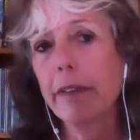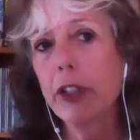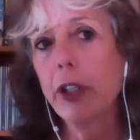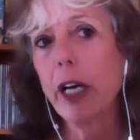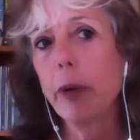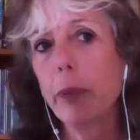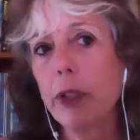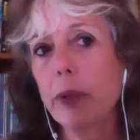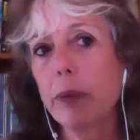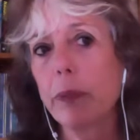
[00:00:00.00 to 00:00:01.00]
And you know how
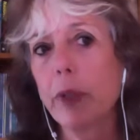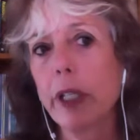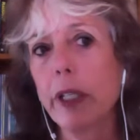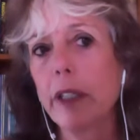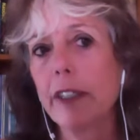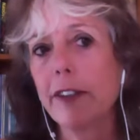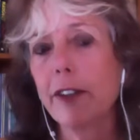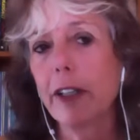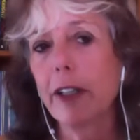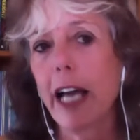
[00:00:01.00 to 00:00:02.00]
when
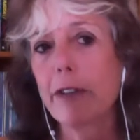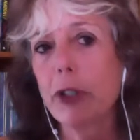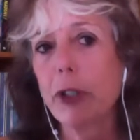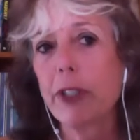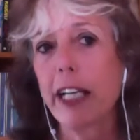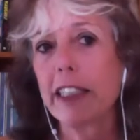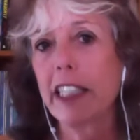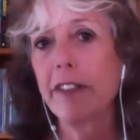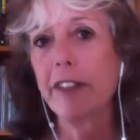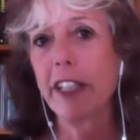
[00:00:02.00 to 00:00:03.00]
there are live shows on
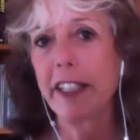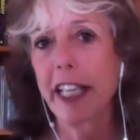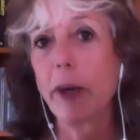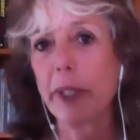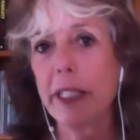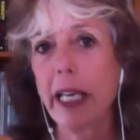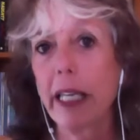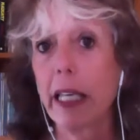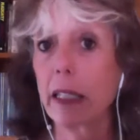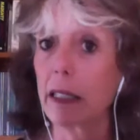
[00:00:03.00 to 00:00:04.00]
TV and they always say
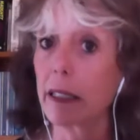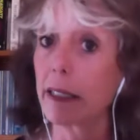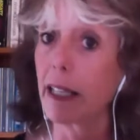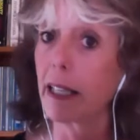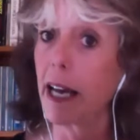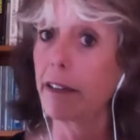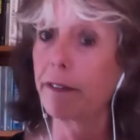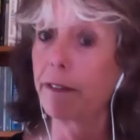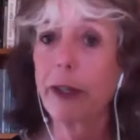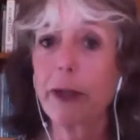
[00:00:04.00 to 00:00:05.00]
that this is live,
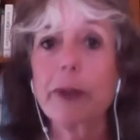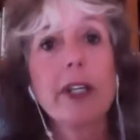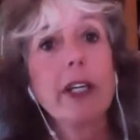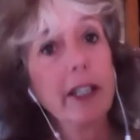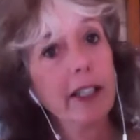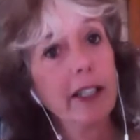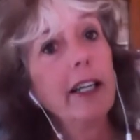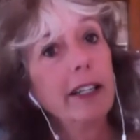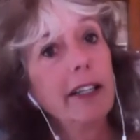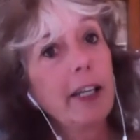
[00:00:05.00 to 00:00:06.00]
folks,
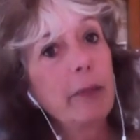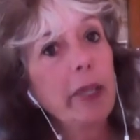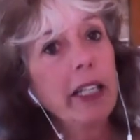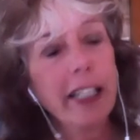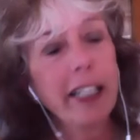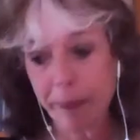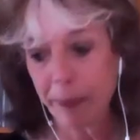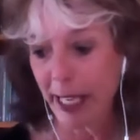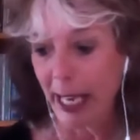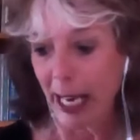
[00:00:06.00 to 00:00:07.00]
they mean it.
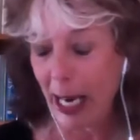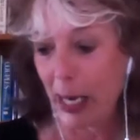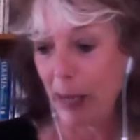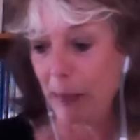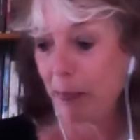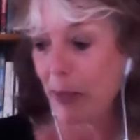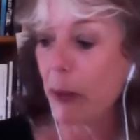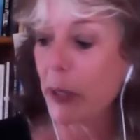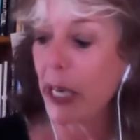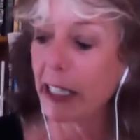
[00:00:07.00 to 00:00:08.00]

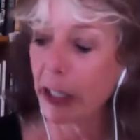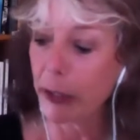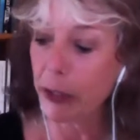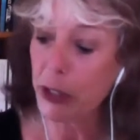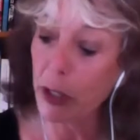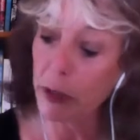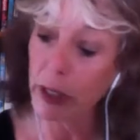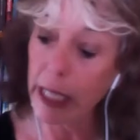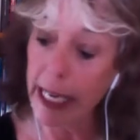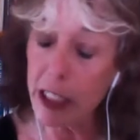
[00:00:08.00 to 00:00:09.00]
Okay, Claire. So The
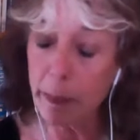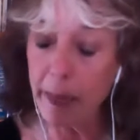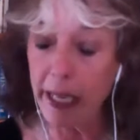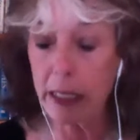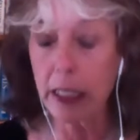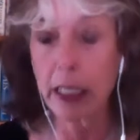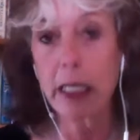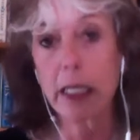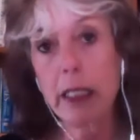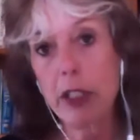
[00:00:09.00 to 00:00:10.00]
Last Best Kiss
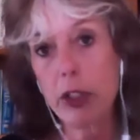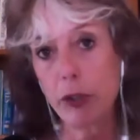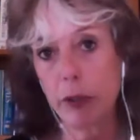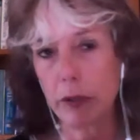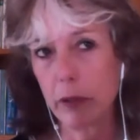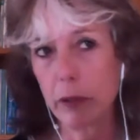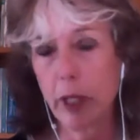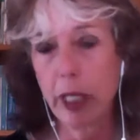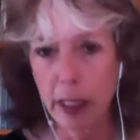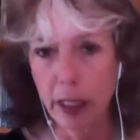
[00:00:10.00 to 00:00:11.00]
is
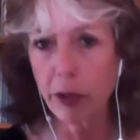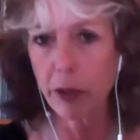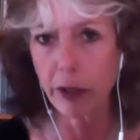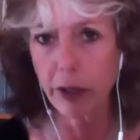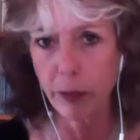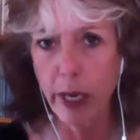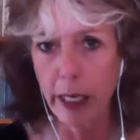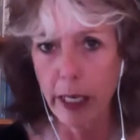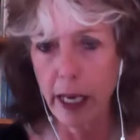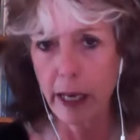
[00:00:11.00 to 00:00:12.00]
it your 3rd
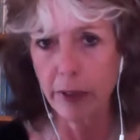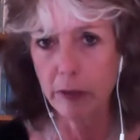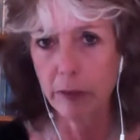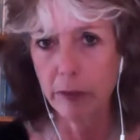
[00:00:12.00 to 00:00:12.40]
YA novel?